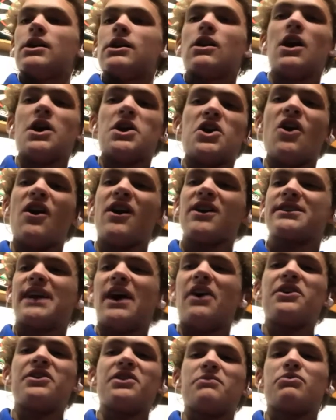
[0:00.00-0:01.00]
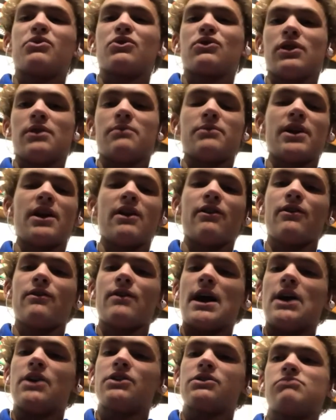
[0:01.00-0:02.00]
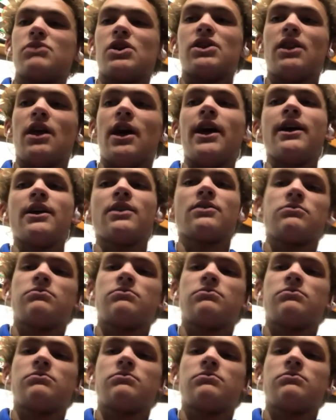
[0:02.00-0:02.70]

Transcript: Got knocked out in the preliminary round, but like,